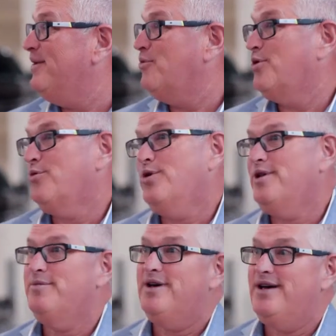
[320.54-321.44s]
we're
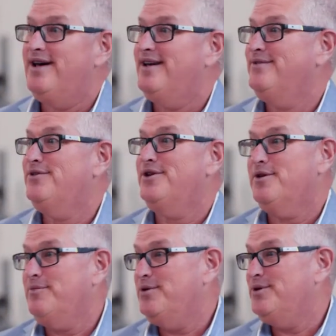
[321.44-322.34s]
really behind the
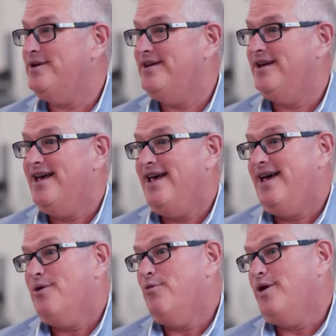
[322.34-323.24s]
community.
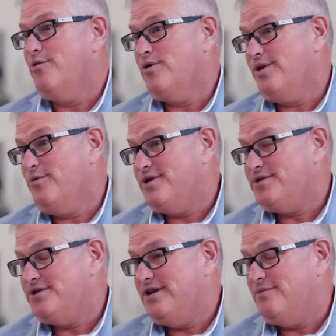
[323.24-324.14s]
We really want to
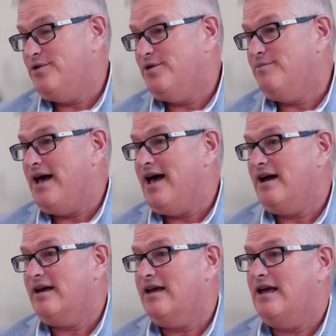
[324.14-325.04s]
see it built
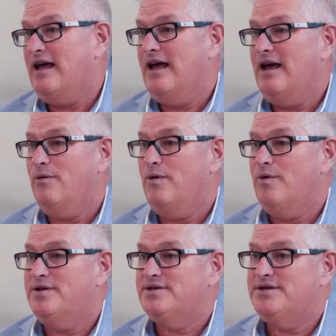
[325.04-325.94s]
back, and we
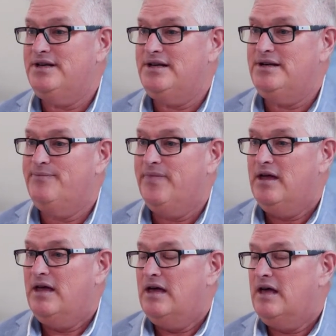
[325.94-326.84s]
want to see
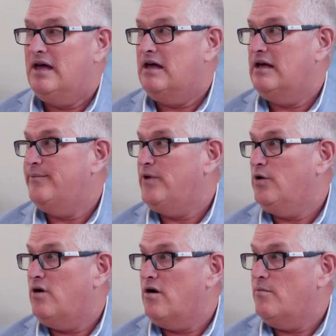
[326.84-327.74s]

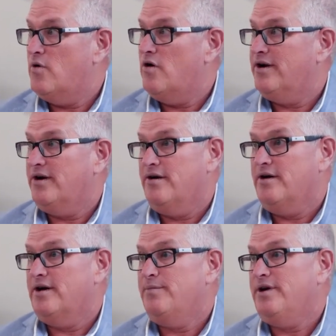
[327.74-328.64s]
our market
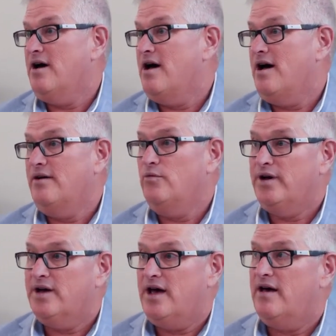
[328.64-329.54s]
area and beyond
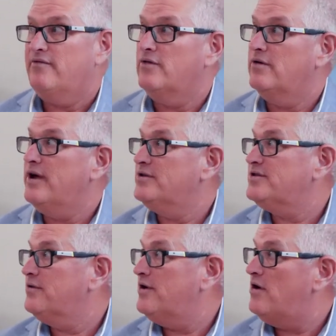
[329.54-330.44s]
recover. And
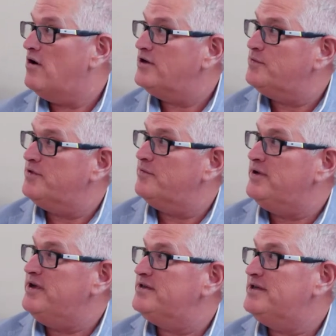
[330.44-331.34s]
so the Hearts with the
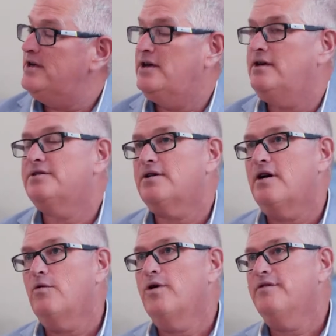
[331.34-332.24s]
PC is
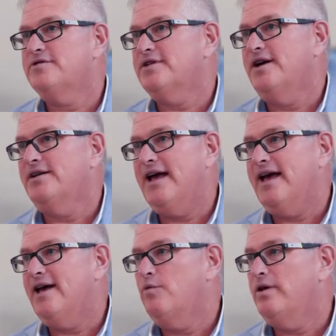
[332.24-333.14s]
our way of saying,
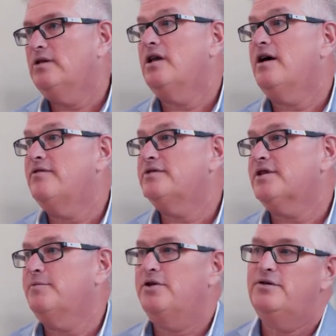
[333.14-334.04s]
hey, we love this
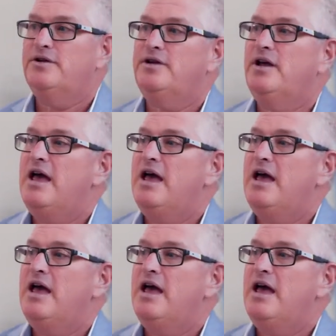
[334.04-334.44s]
community